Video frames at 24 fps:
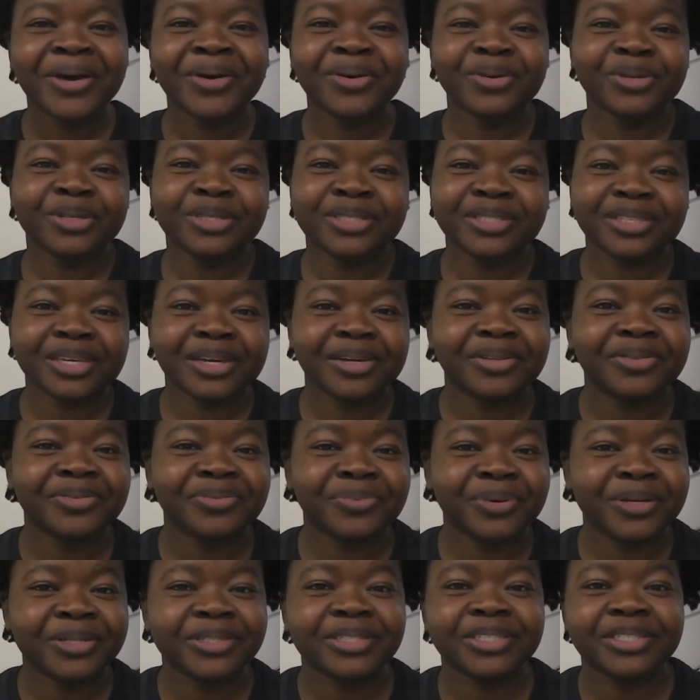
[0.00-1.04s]
on a scale
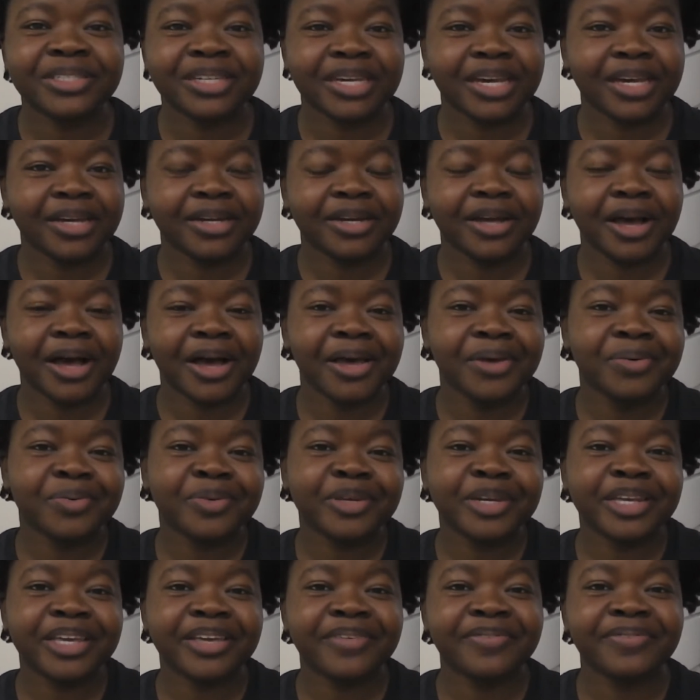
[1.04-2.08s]
of 1 to 10, I
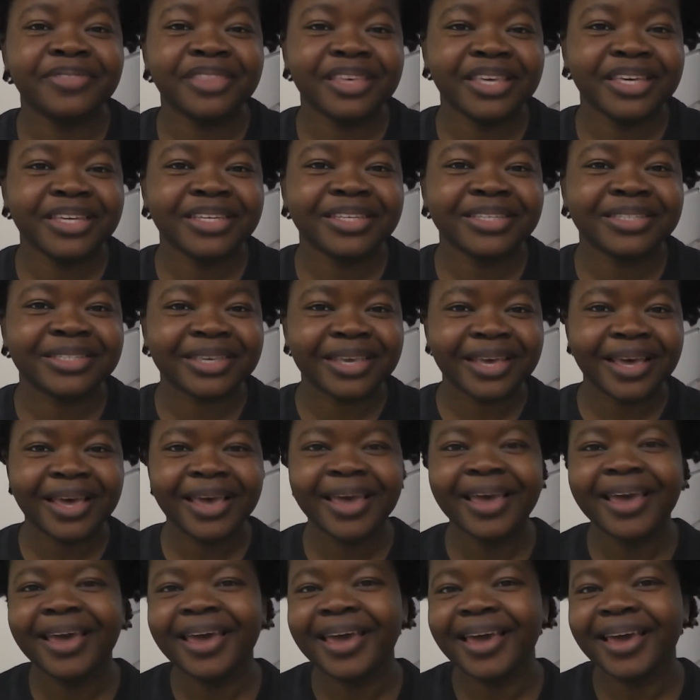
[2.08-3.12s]
would give this
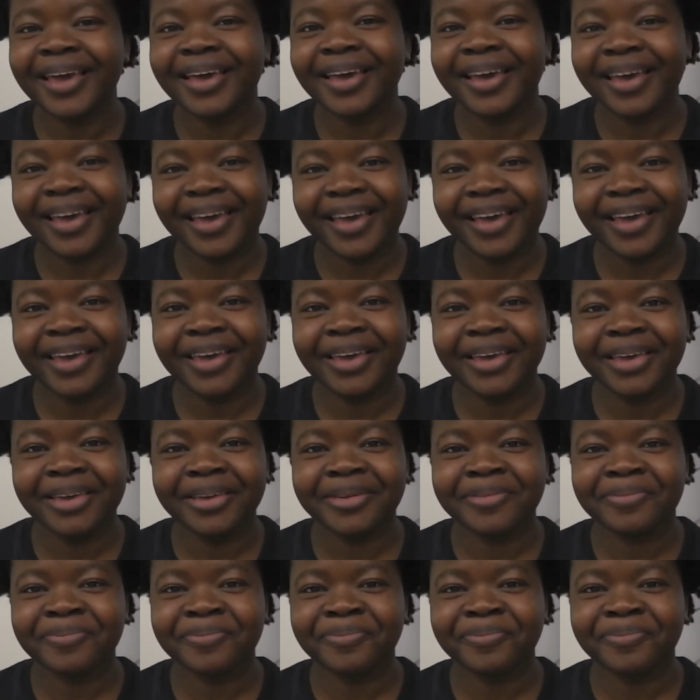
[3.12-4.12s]
a